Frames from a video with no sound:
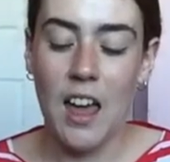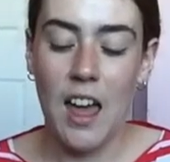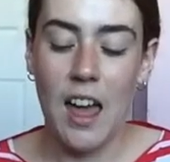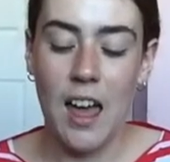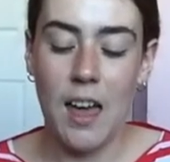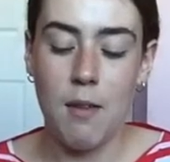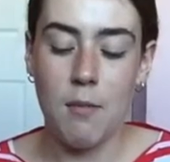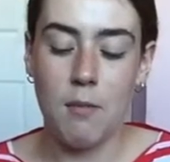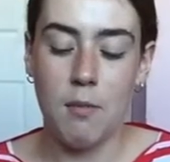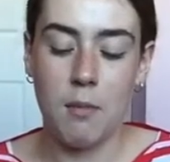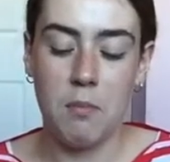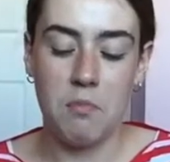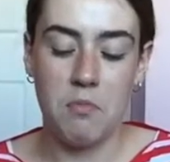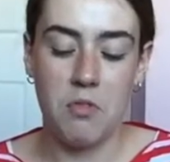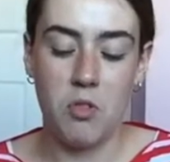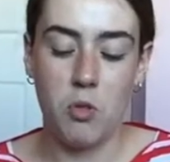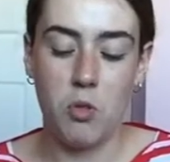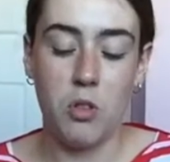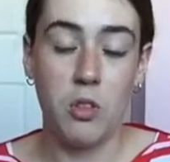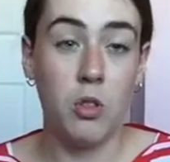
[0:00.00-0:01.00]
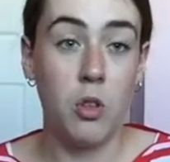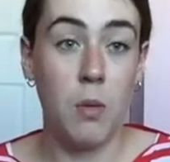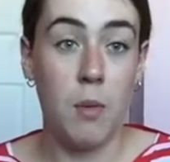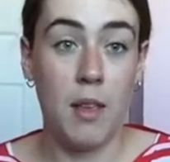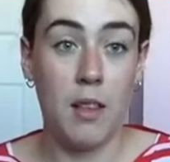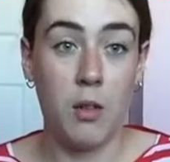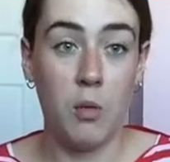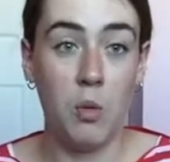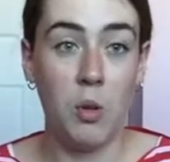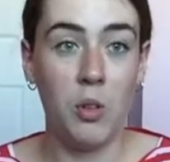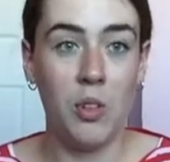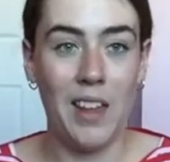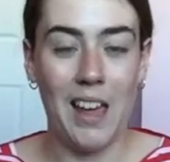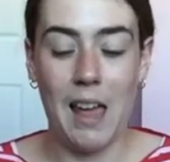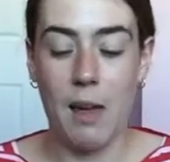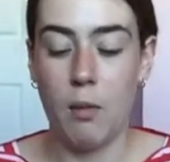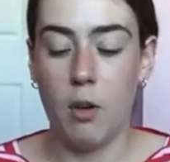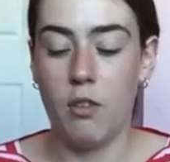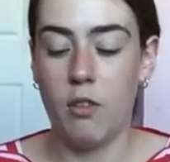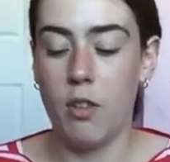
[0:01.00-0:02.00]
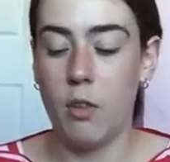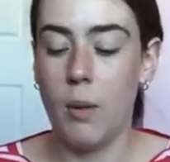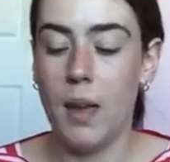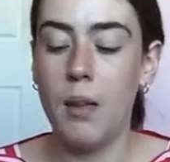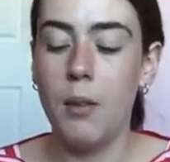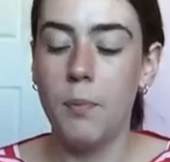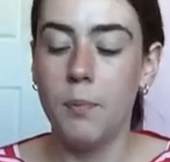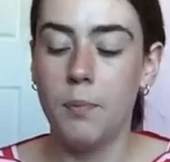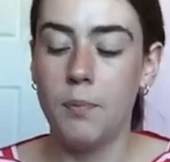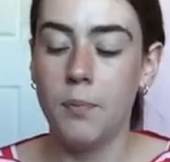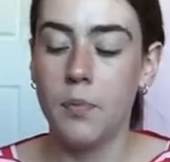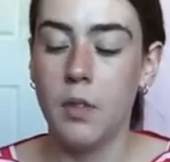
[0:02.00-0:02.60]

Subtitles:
and those 2 bits of wool that came off as well.